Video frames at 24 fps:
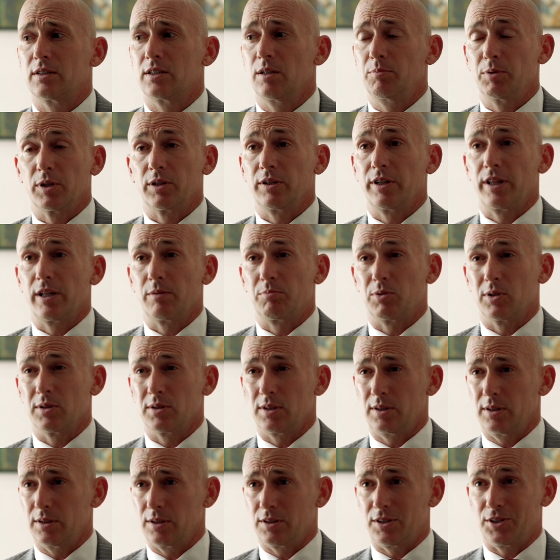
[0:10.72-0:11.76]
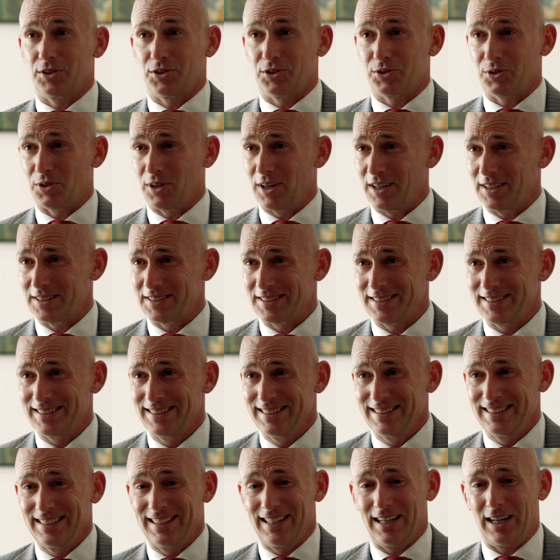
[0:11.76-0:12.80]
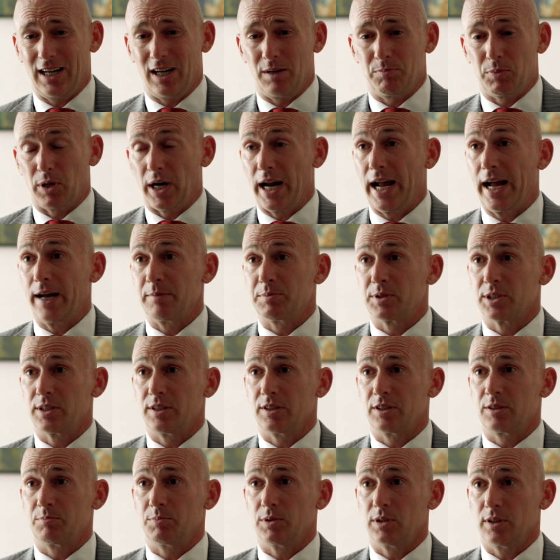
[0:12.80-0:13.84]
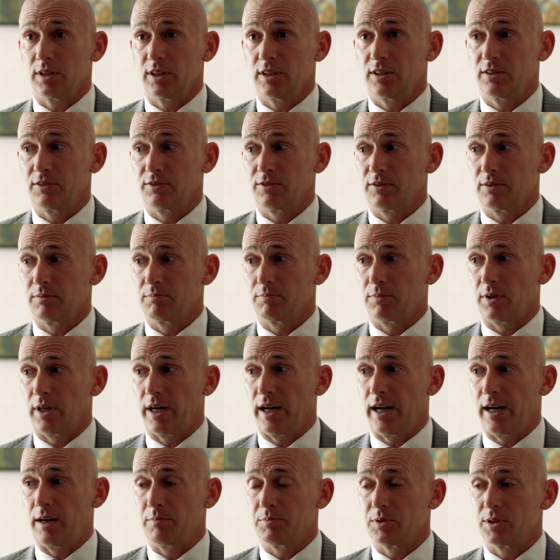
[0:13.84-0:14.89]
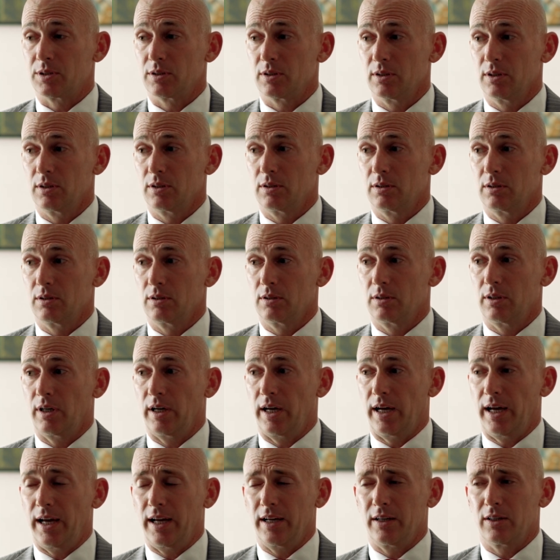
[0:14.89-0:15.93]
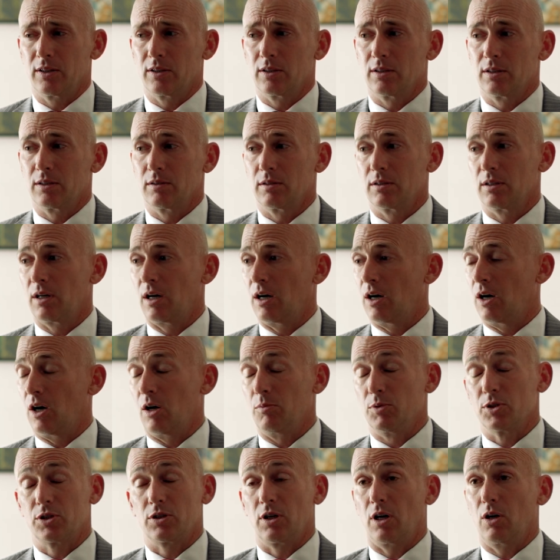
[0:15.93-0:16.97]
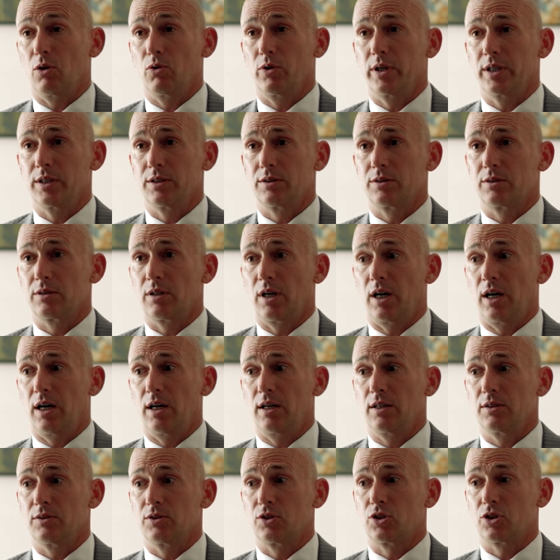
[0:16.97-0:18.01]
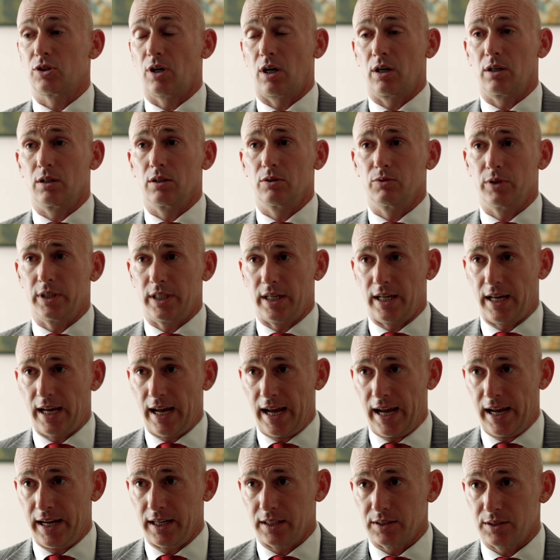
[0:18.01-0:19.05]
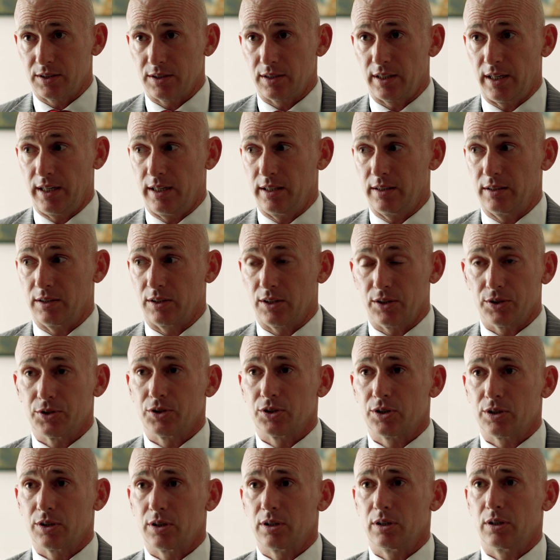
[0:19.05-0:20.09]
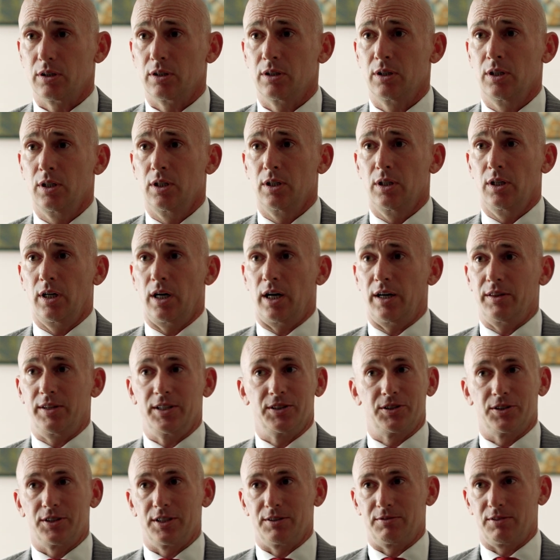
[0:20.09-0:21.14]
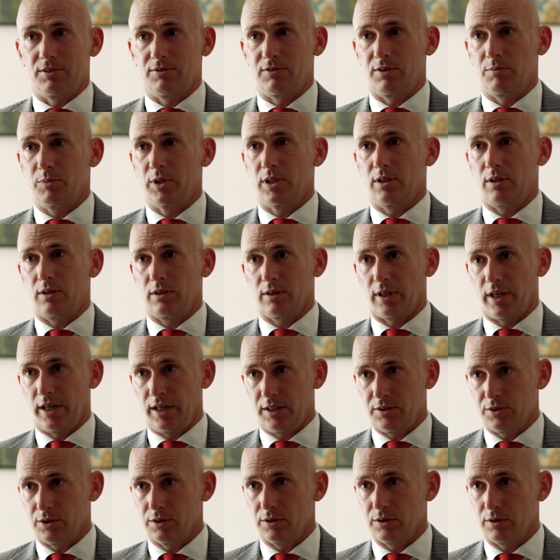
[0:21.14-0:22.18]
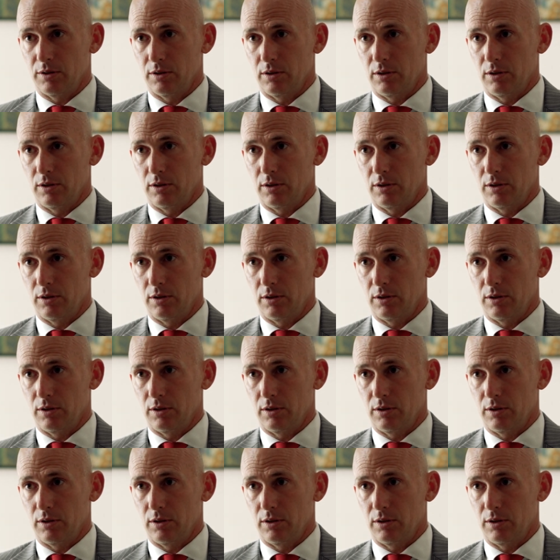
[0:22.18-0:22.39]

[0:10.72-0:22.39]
typically that person is distraught, perhaps disbelief, perhaps anger, almost always sorrow and angst and concern. These are different from adult cases.